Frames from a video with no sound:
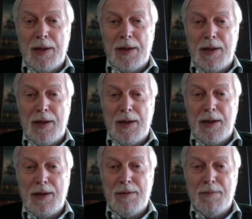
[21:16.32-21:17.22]

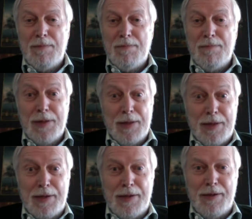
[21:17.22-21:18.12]
uh,
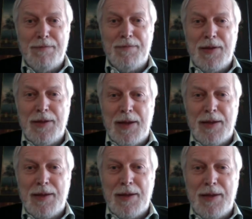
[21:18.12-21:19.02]
believe
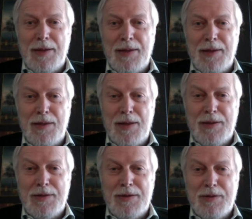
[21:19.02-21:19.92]
that
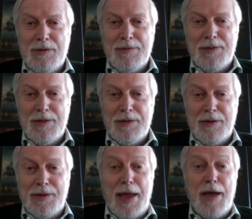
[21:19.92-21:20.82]
this,
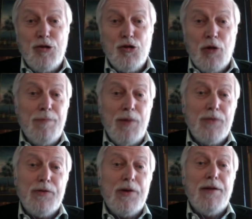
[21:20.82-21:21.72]
they enjoy
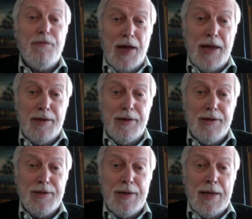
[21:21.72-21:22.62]
military
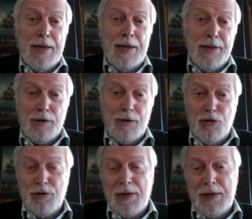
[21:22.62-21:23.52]
advantage that
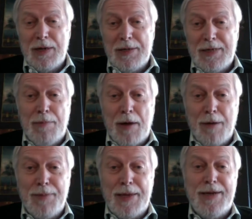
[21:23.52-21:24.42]
could
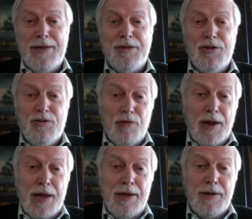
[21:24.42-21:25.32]
somehow be
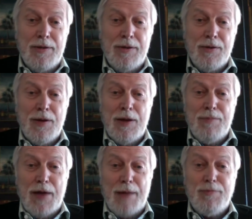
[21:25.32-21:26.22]
constrained or
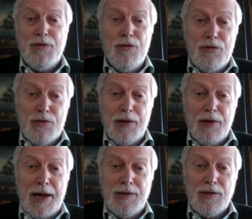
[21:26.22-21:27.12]
perhaps
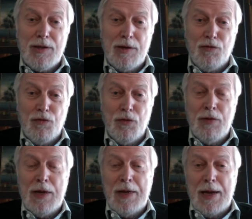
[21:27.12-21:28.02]
neutralized through
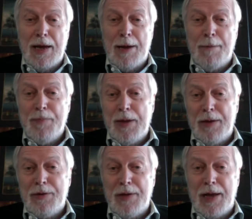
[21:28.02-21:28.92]
um,
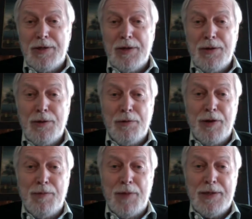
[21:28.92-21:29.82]
international
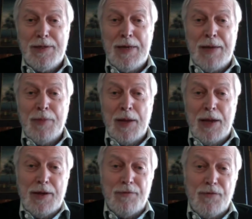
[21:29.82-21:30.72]
agreements.
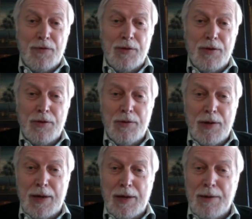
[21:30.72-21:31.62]
And therefore,
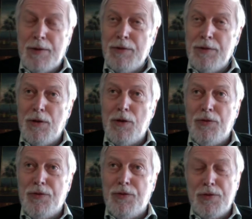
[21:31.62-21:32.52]
they're
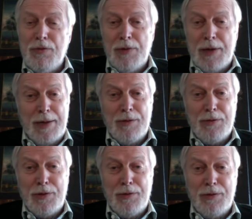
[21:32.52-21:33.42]
loath to
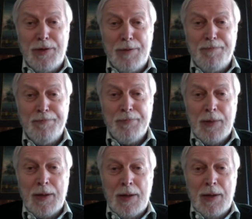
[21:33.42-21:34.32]
enter into them.
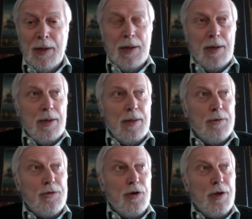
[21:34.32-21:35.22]
You know,
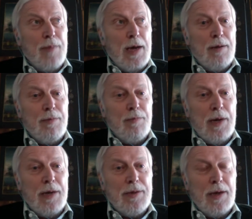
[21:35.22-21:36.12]
during my,
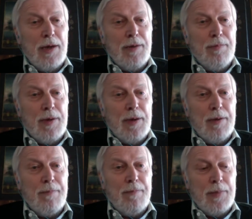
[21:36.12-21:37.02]
my time,
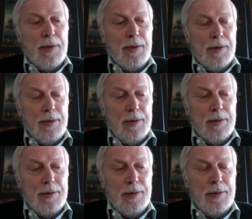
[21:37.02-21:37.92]
in,
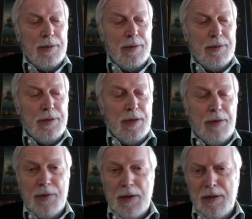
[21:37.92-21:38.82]
uh, in
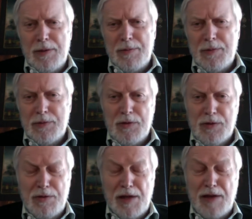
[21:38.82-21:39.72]
Geneva. this is
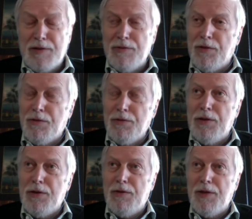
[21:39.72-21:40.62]
2003
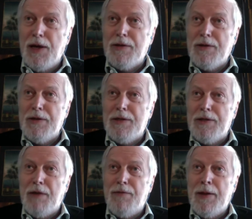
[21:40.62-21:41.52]
to
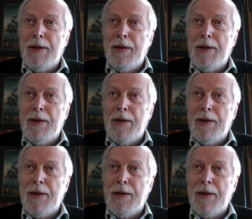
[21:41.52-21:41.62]
2007.